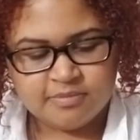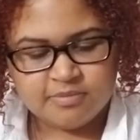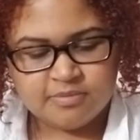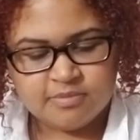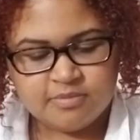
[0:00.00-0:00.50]

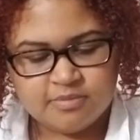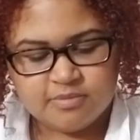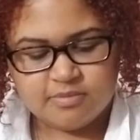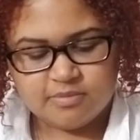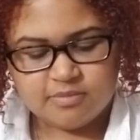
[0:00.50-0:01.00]

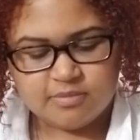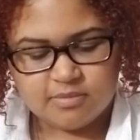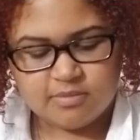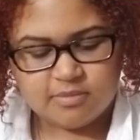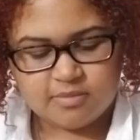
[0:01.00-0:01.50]

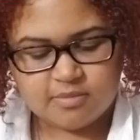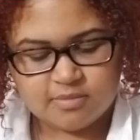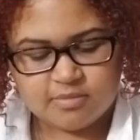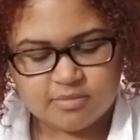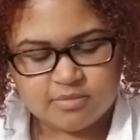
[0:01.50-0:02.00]

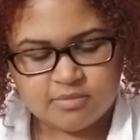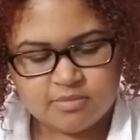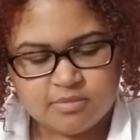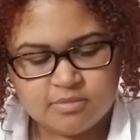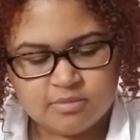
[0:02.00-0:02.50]

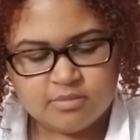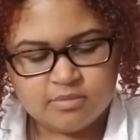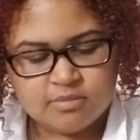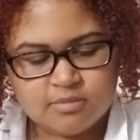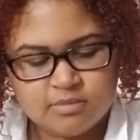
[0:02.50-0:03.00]

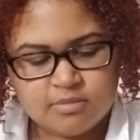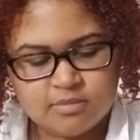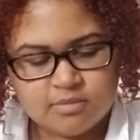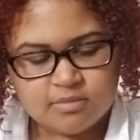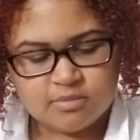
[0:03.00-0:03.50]

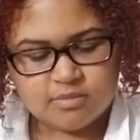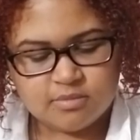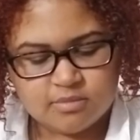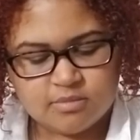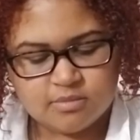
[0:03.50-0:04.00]

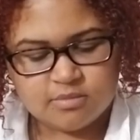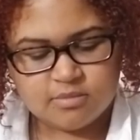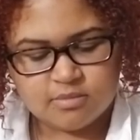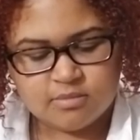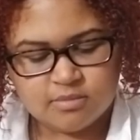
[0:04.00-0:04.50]

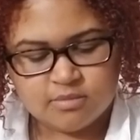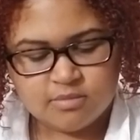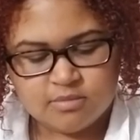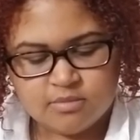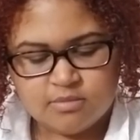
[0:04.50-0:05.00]

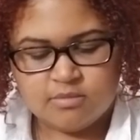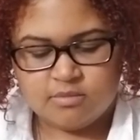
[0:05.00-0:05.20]
Nobody speaks.